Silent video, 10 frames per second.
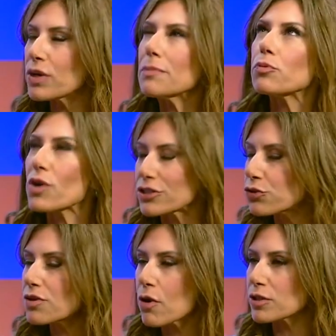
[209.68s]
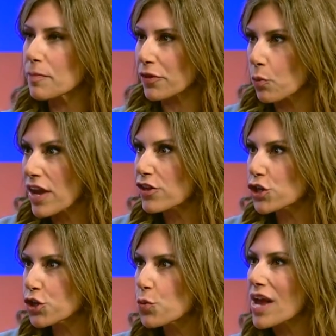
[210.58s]
What impressed you the most about the way the
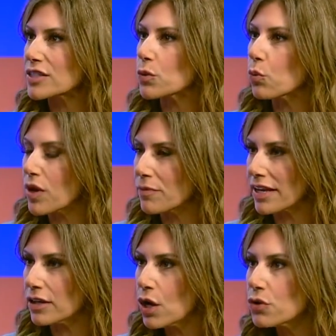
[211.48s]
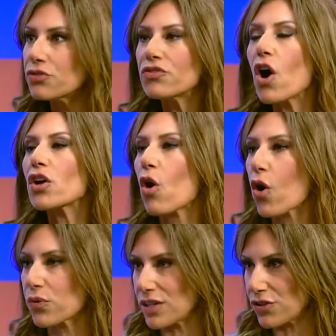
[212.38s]
U.S. women fought
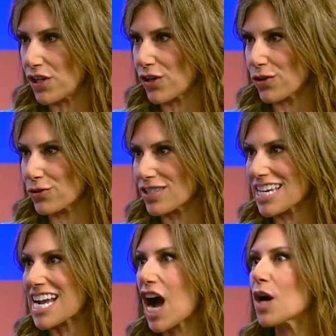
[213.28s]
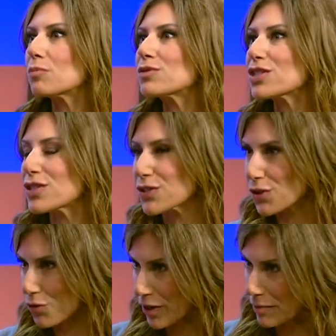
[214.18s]
all these years to come to this
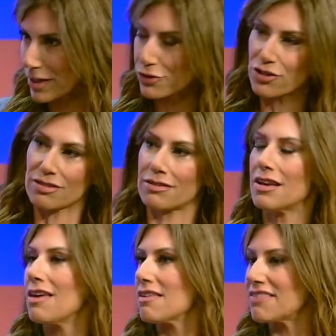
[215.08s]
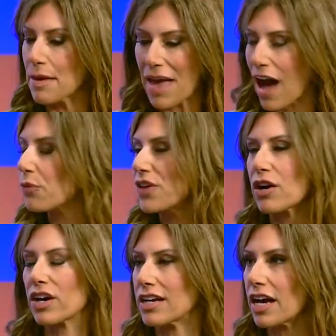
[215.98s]
agreement? Just them out
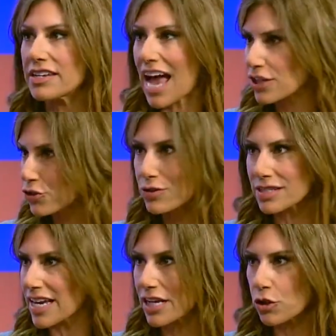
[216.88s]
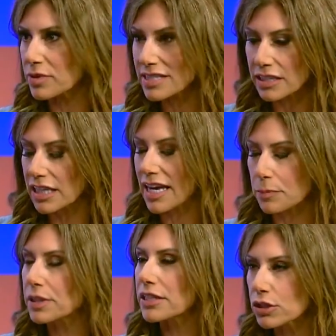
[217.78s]
there on a national stage, almost dealing at a
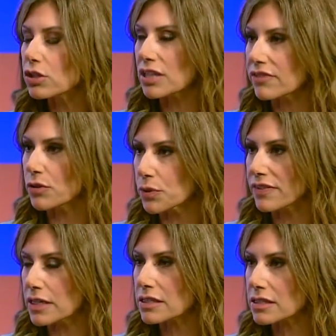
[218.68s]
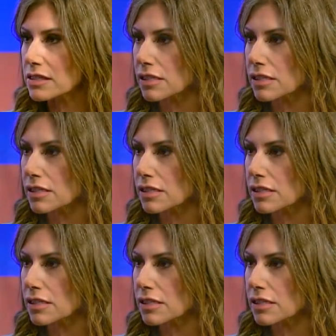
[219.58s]
political level with this.